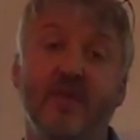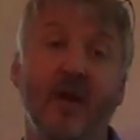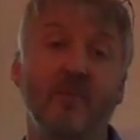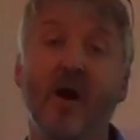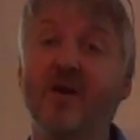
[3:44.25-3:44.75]

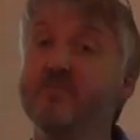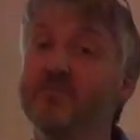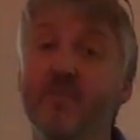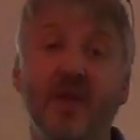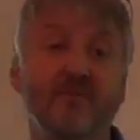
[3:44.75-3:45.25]
That might
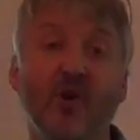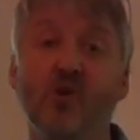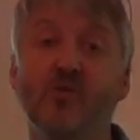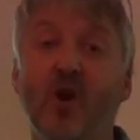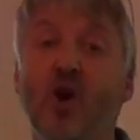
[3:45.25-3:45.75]

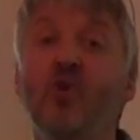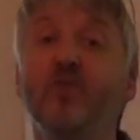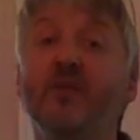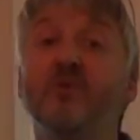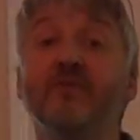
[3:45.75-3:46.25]
involve a
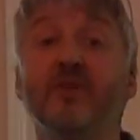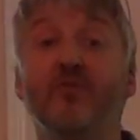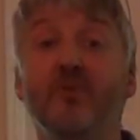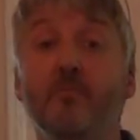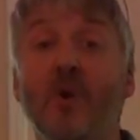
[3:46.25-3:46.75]
whole number of
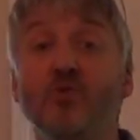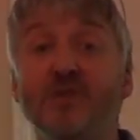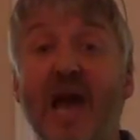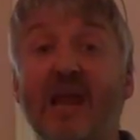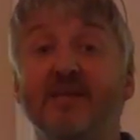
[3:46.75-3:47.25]
different
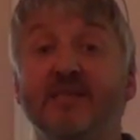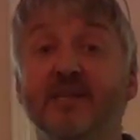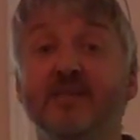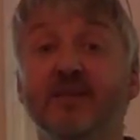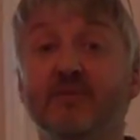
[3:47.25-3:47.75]

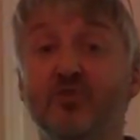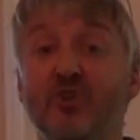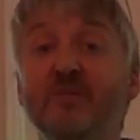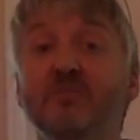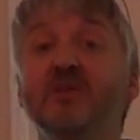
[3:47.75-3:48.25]
modalities of
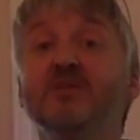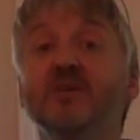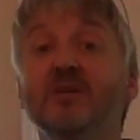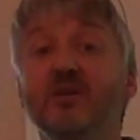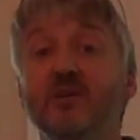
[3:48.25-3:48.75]
treatment.